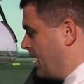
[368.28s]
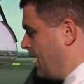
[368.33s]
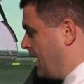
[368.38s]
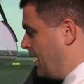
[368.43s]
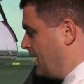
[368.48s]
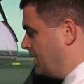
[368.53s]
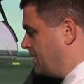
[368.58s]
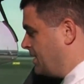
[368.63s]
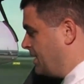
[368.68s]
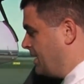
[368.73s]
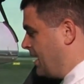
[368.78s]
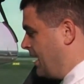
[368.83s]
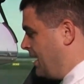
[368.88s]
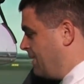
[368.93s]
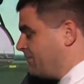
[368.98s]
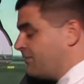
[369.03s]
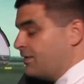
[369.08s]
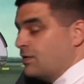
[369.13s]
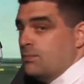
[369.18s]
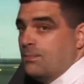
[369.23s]
and the
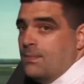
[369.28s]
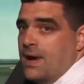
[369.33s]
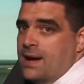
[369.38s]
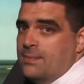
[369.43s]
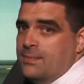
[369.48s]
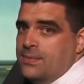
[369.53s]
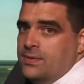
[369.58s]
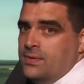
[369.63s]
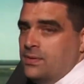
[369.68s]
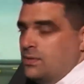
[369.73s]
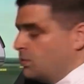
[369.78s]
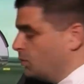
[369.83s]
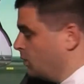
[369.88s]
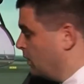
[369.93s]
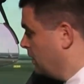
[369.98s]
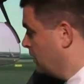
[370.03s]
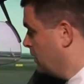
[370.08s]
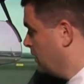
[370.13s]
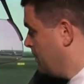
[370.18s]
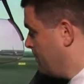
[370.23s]
airfield map
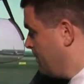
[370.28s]
will